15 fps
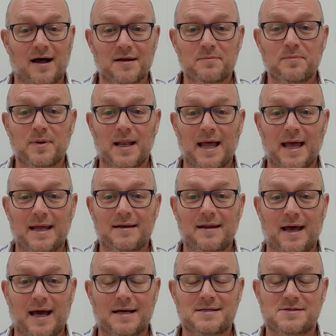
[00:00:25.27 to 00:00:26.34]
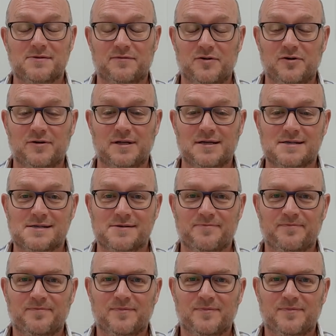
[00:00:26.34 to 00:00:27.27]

unplanned acts of goodness.